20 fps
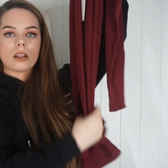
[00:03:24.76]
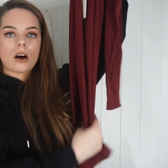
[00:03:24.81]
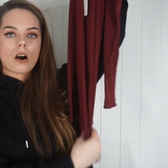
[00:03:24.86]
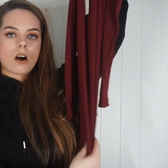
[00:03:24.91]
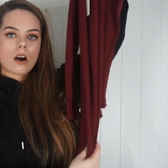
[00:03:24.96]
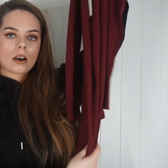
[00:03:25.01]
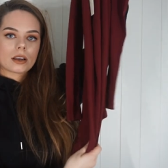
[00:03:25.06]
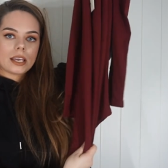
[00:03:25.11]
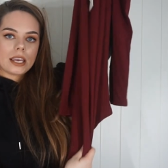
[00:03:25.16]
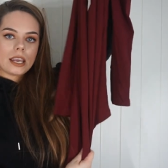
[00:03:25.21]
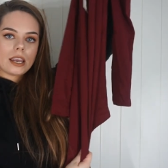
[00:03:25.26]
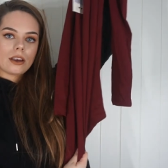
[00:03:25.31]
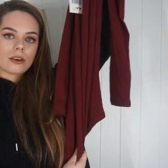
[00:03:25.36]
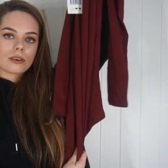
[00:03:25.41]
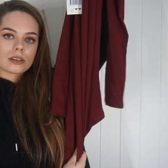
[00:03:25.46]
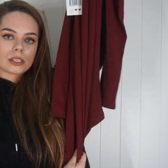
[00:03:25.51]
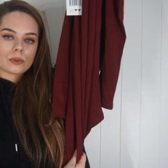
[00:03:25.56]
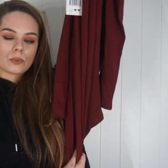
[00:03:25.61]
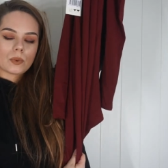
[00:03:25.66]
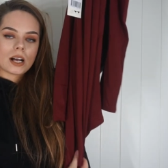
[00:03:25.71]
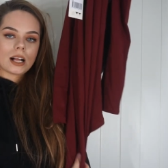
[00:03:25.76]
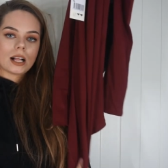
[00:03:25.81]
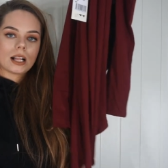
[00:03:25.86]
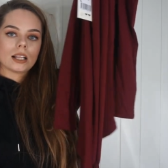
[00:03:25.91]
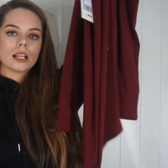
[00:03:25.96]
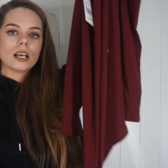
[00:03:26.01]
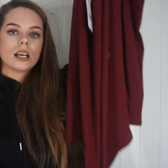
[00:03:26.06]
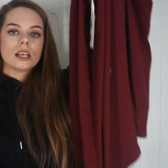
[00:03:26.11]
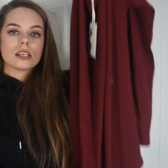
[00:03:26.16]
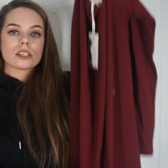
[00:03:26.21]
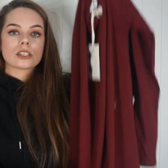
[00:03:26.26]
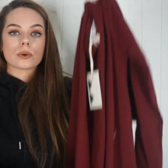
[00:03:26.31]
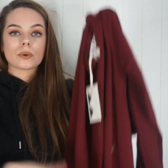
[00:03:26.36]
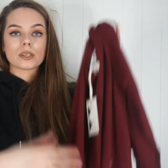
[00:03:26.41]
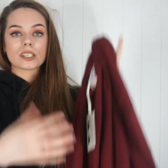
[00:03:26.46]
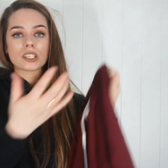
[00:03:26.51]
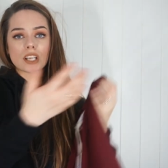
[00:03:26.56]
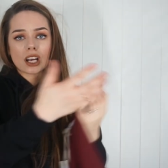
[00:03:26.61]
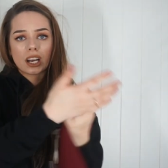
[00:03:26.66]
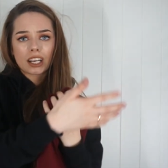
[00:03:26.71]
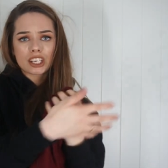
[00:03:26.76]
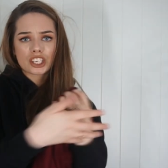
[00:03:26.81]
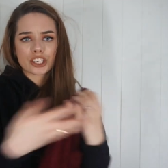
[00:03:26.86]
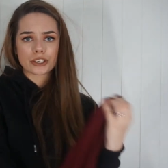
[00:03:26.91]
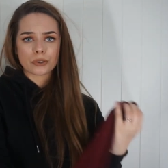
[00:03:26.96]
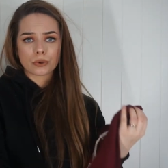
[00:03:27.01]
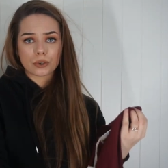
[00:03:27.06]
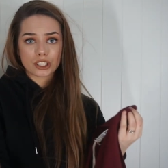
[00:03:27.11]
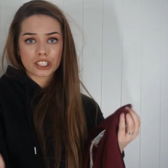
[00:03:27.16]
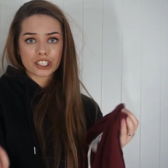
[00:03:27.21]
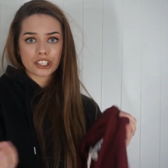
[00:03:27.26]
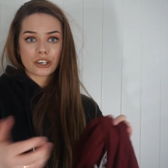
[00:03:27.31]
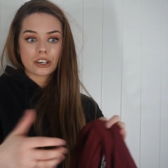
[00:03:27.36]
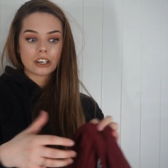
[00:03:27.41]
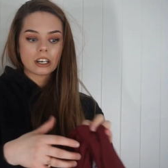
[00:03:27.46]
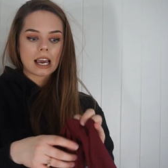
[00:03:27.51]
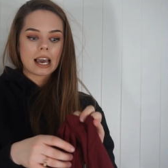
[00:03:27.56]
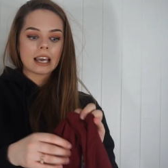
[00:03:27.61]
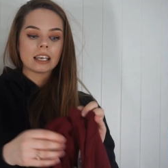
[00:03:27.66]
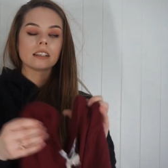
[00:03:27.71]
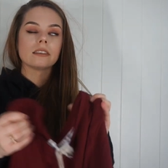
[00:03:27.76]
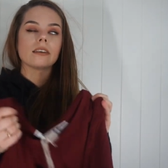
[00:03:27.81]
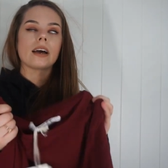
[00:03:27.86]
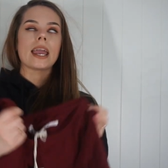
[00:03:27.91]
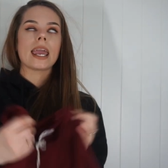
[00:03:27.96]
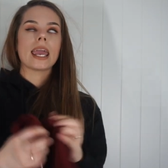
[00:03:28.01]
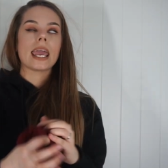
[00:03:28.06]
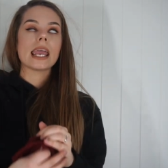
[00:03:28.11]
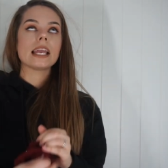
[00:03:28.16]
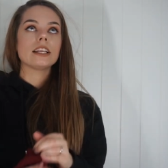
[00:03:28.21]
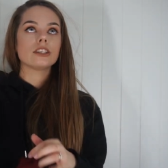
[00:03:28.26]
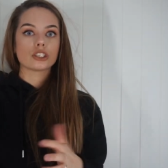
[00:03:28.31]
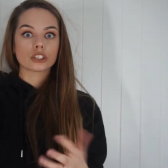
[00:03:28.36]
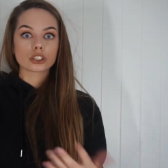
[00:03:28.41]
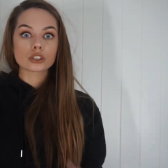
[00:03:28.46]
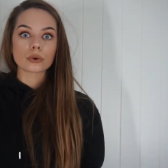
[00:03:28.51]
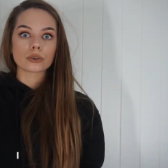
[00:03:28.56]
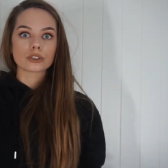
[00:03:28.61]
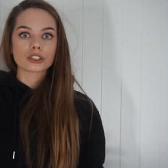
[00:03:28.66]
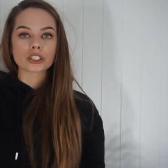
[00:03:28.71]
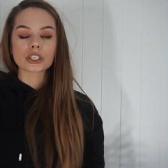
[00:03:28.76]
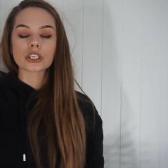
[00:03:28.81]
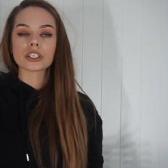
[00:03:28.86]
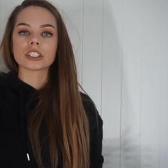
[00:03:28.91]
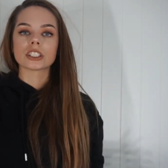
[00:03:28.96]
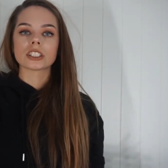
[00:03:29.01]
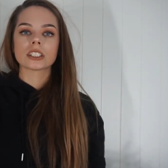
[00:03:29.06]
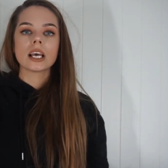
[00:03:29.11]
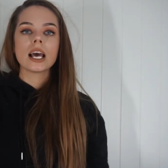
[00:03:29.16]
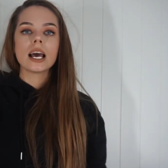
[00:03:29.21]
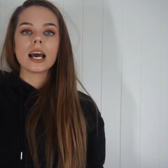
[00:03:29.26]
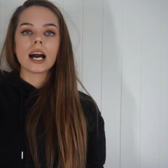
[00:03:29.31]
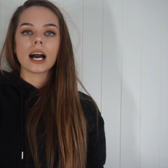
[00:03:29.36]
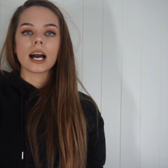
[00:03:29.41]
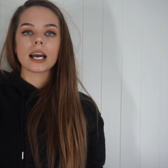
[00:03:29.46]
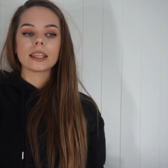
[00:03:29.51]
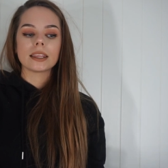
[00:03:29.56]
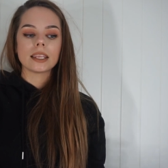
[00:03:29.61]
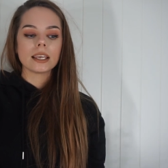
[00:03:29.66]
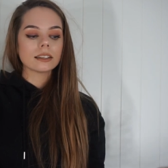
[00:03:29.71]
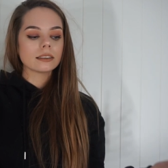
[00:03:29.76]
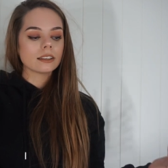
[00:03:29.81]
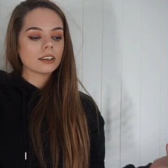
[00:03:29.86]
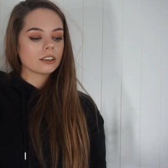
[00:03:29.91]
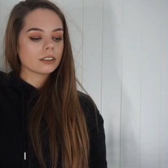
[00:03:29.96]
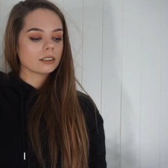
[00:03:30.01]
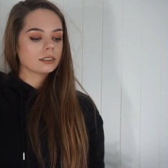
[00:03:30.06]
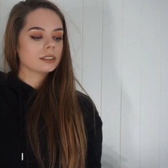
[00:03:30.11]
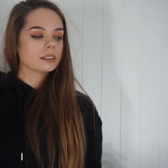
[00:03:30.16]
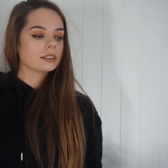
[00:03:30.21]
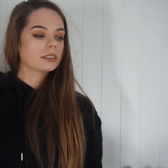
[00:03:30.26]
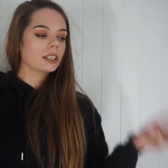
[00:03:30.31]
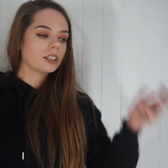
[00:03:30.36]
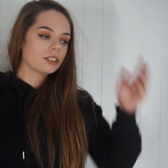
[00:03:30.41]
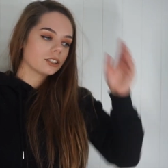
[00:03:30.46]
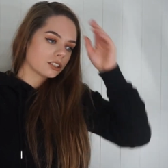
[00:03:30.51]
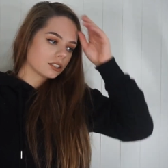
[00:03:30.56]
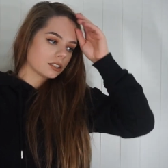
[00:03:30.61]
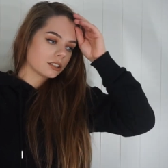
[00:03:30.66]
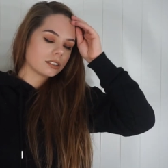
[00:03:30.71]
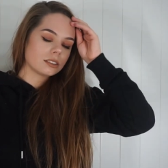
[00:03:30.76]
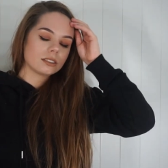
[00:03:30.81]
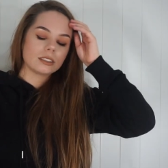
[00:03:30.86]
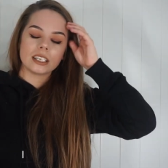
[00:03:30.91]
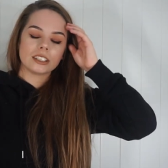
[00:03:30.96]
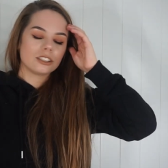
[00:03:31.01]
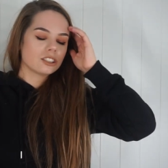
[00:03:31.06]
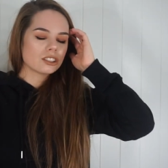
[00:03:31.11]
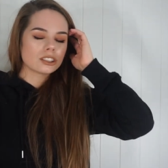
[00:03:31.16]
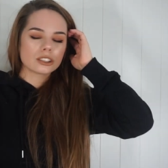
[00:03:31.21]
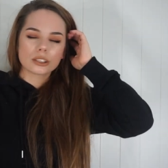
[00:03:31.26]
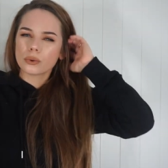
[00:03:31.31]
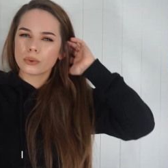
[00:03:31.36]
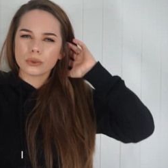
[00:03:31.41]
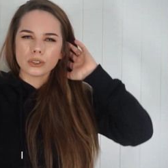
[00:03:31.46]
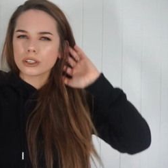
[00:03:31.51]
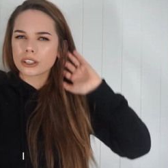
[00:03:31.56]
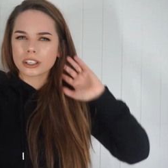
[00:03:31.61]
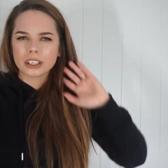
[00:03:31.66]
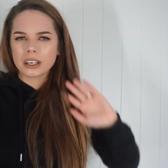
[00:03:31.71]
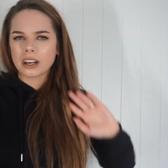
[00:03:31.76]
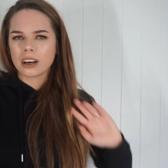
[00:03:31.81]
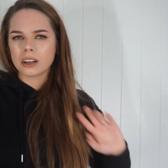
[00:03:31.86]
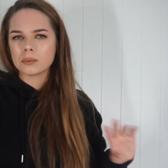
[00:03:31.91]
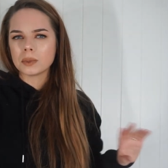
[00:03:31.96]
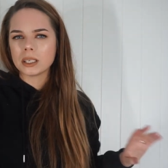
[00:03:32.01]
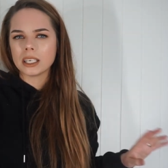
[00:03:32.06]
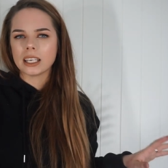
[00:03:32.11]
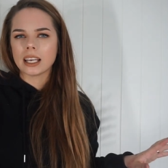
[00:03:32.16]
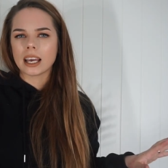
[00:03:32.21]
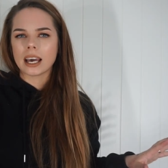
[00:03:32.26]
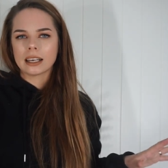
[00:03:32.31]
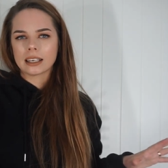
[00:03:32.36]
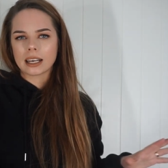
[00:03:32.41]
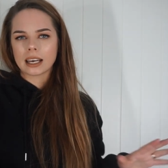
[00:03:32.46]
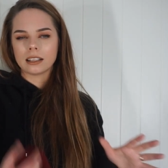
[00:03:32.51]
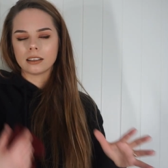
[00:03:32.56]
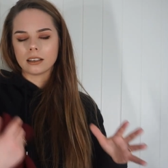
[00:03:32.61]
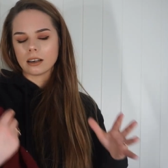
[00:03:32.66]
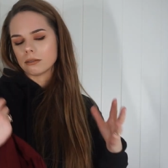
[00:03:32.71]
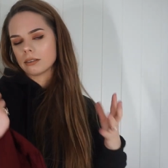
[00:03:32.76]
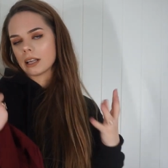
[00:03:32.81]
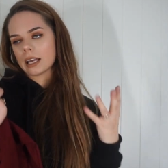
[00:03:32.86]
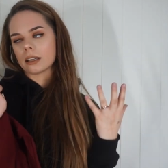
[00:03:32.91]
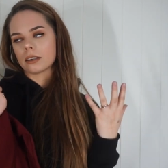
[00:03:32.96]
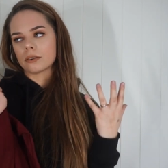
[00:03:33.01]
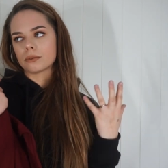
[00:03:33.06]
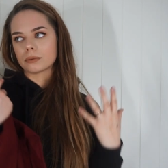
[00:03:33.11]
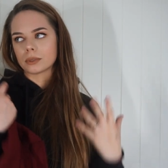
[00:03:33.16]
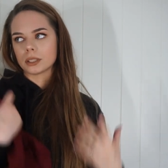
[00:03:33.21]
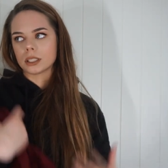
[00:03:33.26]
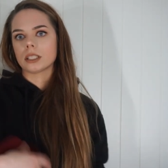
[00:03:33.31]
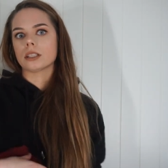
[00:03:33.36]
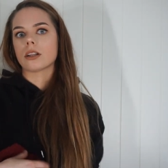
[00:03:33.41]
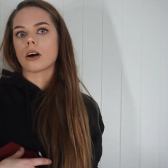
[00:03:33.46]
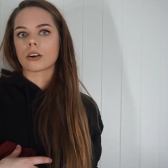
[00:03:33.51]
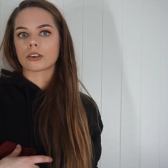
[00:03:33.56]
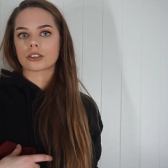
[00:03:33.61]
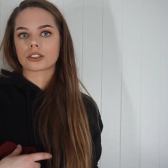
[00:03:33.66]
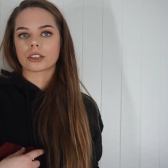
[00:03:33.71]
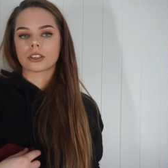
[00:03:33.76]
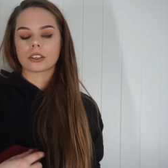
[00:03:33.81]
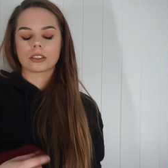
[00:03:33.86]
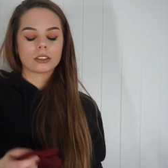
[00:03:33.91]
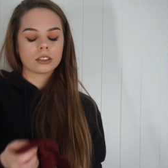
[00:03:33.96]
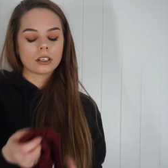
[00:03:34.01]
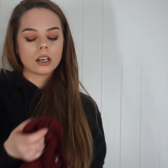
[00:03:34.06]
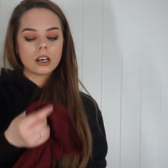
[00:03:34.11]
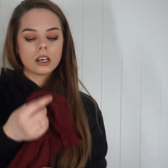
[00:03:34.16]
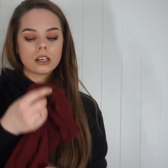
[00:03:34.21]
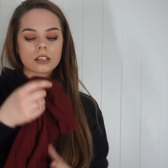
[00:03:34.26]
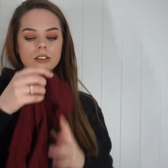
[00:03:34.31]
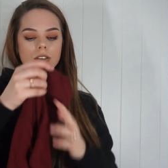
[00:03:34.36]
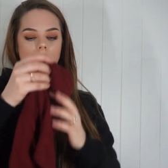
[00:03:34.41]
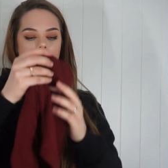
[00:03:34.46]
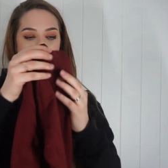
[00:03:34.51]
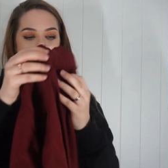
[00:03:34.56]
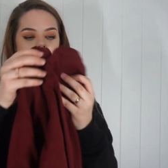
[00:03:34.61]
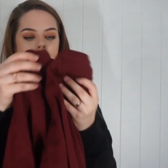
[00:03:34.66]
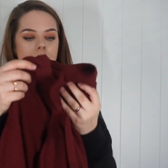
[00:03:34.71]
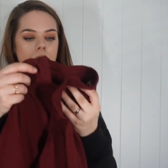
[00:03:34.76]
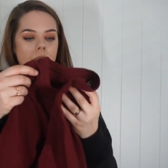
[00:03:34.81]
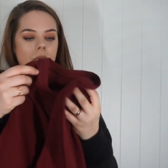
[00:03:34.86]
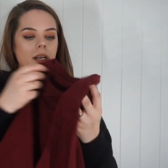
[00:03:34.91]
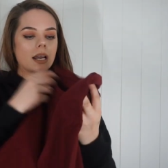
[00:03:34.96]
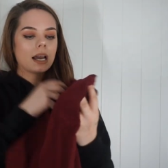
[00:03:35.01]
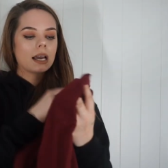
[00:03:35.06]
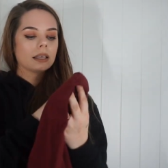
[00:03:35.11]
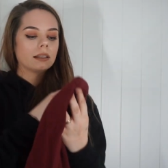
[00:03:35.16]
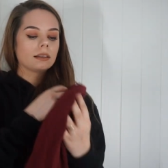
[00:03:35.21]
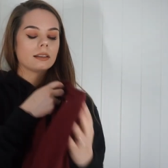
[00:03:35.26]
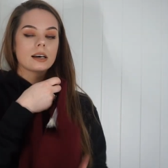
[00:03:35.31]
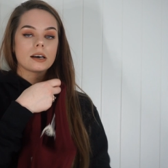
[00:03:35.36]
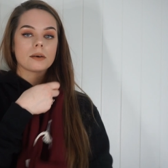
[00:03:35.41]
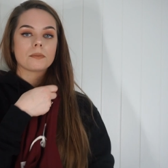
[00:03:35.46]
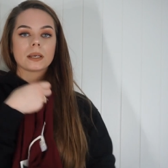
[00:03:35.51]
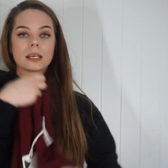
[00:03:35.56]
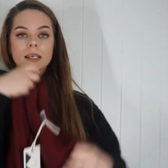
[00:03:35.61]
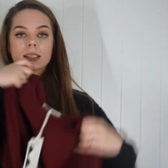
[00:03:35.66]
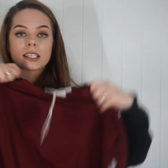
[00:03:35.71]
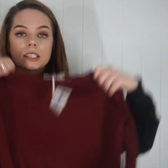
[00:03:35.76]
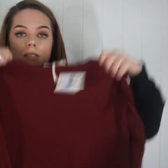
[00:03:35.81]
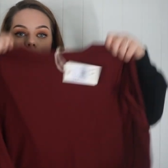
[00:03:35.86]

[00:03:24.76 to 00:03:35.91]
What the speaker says: long here as well. So it's not a short shirt. I hate short shirts. I think they just don't look good on me, and I love like really long shirts. So this one I love because